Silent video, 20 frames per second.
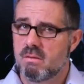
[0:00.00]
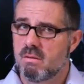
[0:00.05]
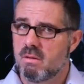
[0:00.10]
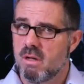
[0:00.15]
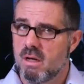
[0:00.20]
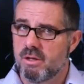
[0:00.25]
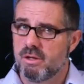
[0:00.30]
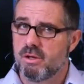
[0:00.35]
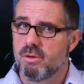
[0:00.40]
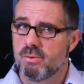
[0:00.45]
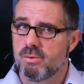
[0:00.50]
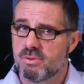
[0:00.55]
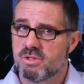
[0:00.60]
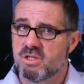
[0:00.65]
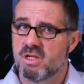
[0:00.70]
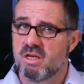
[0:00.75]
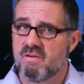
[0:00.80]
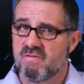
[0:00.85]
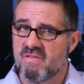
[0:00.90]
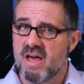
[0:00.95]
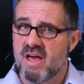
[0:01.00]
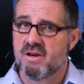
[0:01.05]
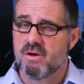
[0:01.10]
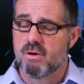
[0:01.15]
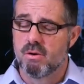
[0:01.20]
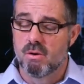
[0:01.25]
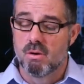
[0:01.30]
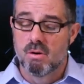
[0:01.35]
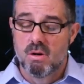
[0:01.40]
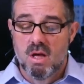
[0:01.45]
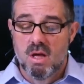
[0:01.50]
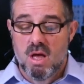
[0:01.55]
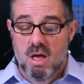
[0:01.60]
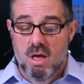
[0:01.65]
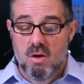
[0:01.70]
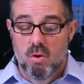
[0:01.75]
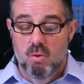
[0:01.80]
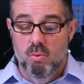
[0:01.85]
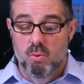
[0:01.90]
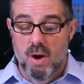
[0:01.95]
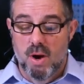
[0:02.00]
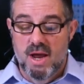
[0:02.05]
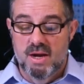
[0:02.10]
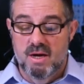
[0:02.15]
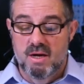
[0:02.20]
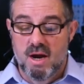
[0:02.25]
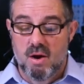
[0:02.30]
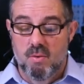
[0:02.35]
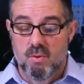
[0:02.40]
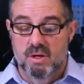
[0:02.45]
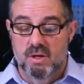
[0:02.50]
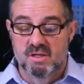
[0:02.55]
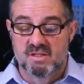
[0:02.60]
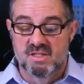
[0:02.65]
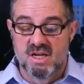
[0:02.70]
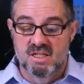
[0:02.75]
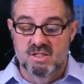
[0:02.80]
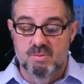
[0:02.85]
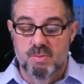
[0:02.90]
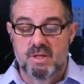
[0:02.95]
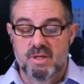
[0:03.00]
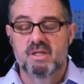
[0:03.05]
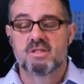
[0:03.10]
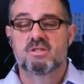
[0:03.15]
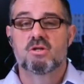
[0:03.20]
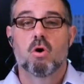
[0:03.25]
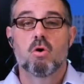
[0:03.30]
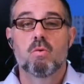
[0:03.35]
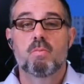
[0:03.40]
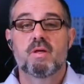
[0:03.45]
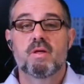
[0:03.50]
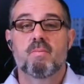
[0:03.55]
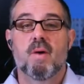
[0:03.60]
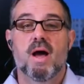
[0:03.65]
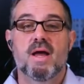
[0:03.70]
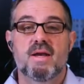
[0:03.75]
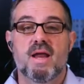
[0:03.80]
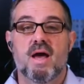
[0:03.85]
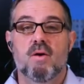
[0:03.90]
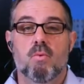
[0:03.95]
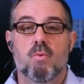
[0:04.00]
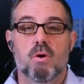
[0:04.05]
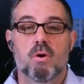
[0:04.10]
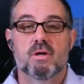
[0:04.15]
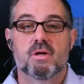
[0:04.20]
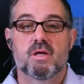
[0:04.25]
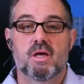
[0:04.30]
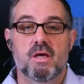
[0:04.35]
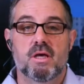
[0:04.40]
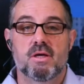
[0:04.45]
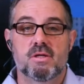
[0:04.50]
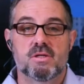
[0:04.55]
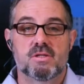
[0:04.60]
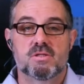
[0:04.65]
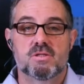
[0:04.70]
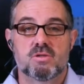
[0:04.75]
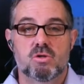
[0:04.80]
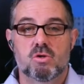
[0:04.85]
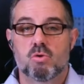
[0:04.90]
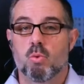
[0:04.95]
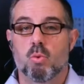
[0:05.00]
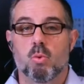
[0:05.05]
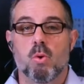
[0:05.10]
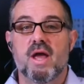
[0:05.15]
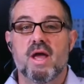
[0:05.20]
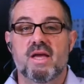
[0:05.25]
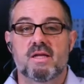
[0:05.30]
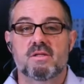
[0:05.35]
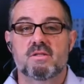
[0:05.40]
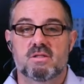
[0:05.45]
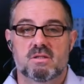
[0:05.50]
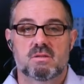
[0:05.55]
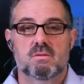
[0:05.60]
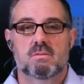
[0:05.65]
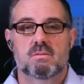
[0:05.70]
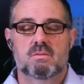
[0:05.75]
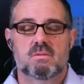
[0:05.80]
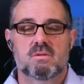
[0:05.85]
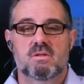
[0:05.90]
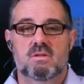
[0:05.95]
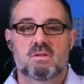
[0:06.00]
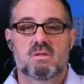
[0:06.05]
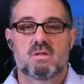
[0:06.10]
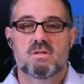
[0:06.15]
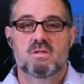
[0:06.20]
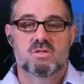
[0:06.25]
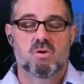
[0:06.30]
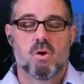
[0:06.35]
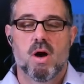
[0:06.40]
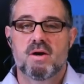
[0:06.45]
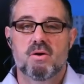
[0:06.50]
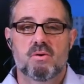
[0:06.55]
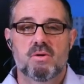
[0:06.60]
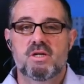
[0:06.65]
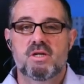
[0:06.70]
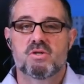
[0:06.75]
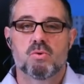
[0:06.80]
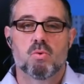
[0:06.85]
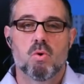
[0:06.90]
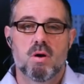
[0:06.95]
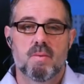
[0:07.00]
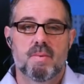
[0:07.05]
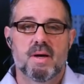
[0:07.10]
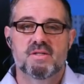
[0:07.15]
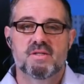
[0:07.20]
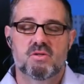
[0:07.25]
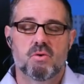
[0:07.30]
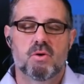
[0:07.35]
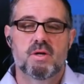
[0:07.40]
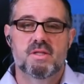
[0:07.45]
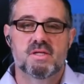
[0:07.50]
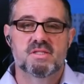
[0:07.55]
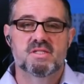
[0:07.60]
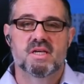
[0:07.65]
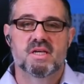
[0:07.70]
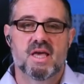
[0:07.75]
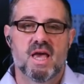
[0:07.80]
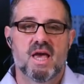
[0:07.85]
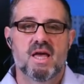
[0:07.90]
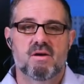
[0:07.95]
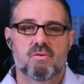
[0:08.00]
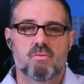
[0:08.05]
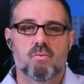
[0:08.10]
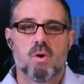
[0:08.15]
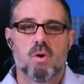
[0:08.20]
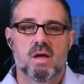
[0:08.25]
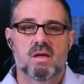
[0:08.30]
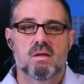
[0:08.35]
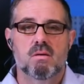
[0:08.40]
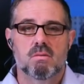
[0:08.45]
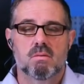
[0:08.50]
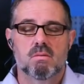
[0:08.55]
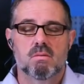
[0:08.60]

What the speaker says: a UC vendor, ran a network assessment and told me my network is great. So I don't need to worry about doing this again, right?